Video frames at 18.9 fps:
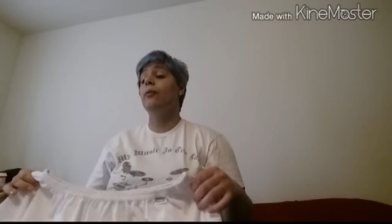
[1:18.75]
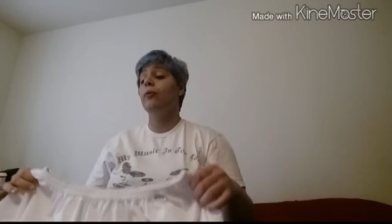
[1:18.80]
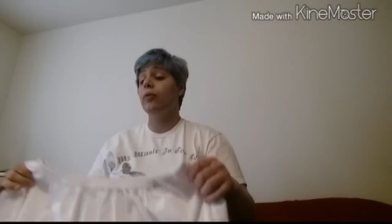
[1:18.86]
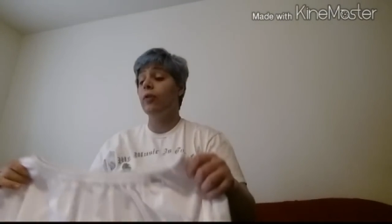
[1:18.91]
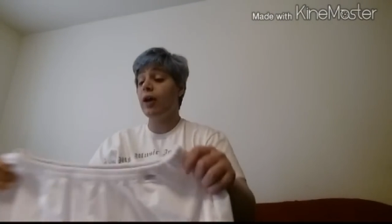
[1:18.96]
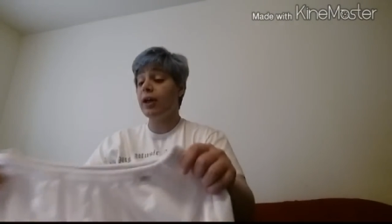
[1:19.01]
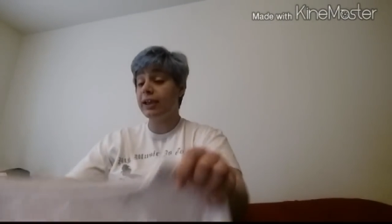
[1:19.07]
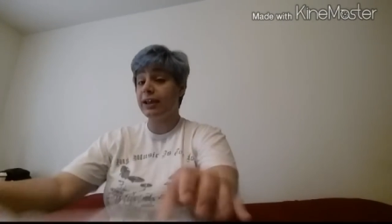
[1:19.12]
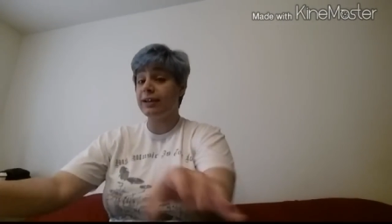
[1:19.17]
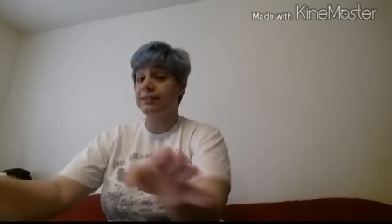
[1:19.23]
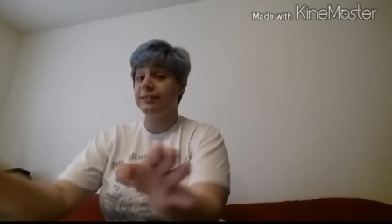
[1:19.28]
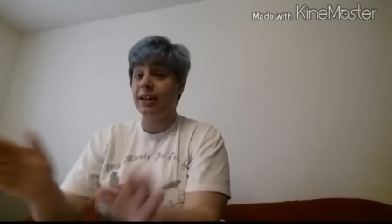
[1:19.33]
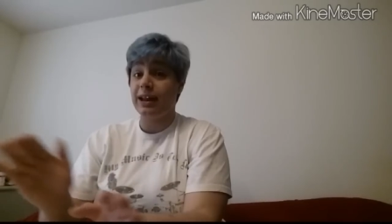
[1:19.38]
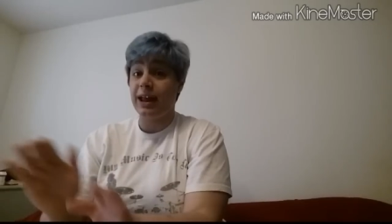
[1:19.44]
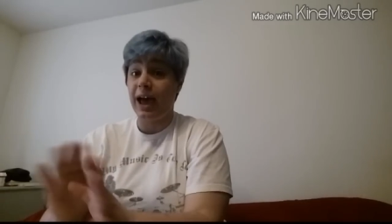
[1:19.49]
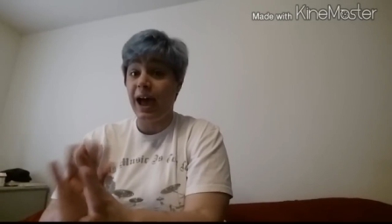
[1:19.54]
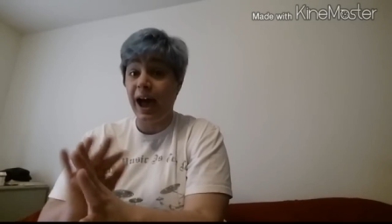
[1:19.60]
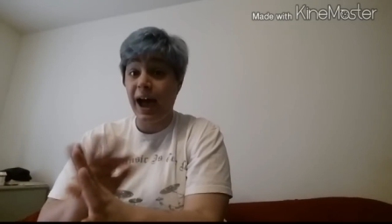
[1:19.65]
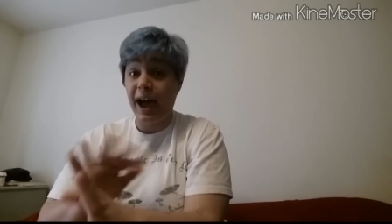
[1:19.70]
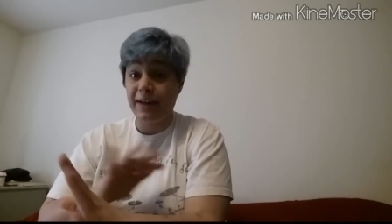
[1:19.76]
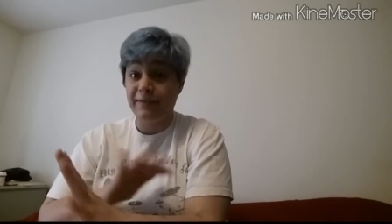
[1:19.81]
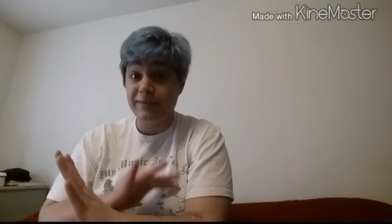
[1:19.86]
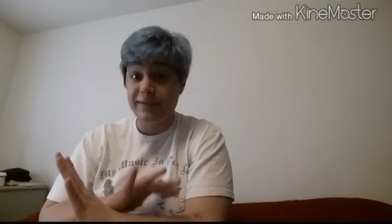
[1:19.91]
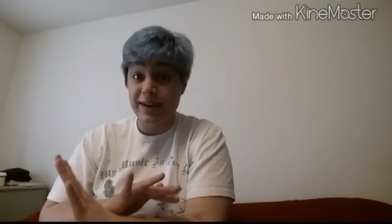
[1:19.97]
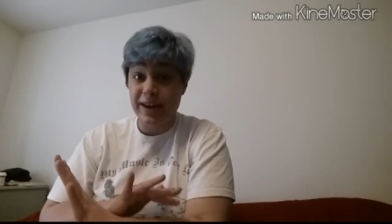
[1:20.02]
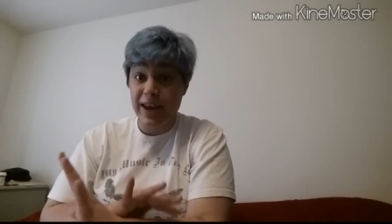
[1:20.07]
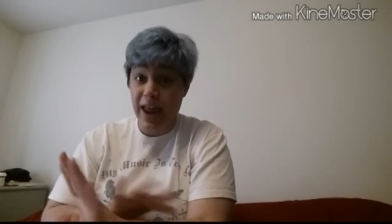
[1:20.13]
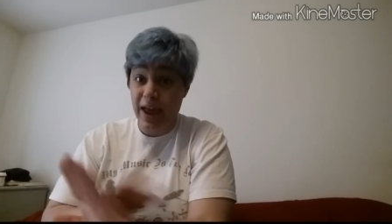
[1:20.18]
Like I said, I've
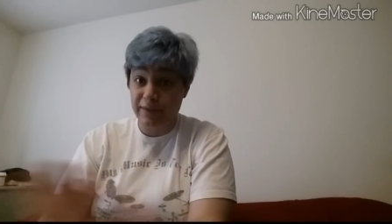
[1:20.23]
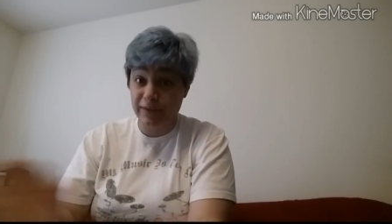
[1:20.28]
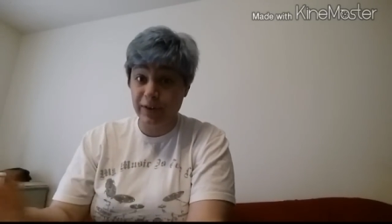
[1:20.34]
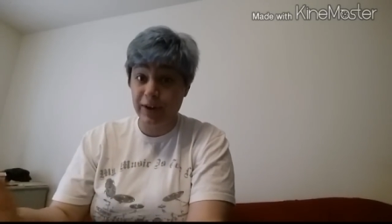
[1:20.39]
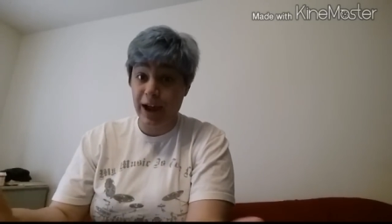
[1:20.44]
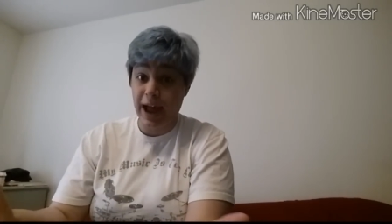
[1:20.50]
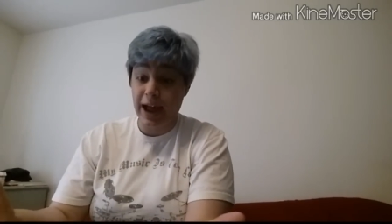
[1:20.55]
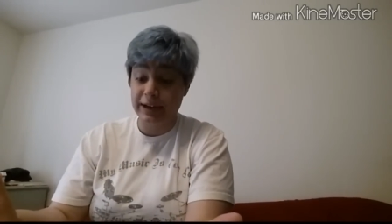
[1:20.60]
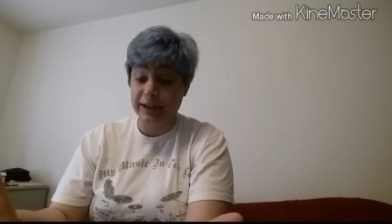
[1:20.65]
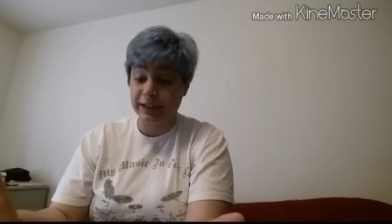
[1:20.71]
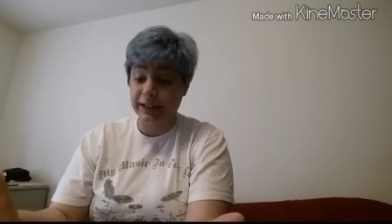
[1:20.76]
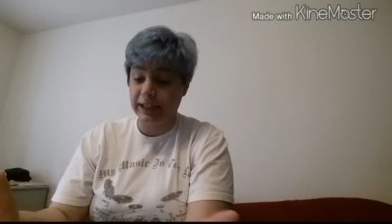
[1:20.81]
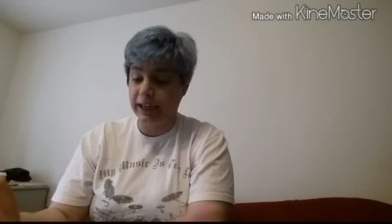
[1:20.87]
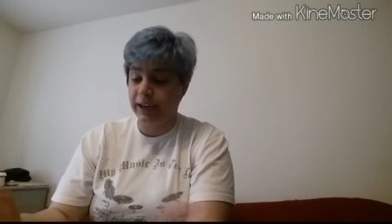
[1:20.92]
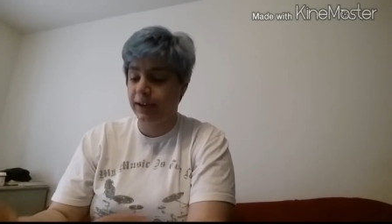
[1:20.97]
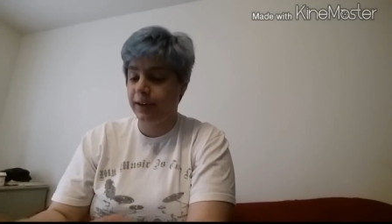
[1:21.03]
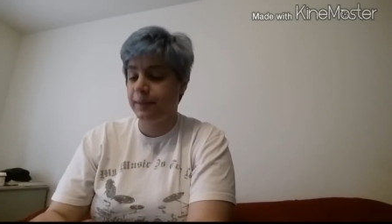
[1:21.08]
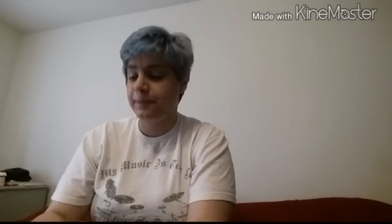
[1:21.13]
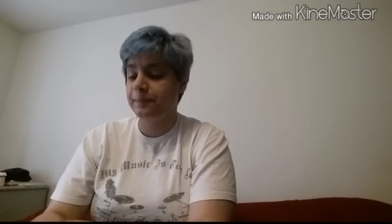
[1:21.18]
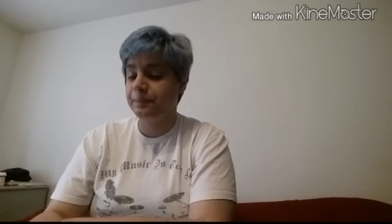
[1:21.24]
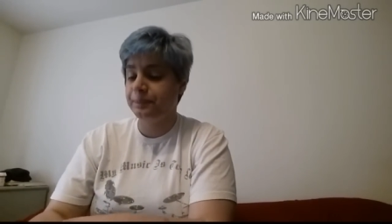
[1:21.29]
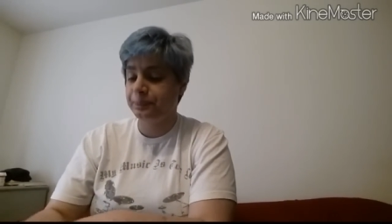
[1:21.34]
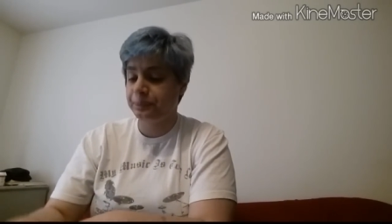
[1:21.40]
never had a leak.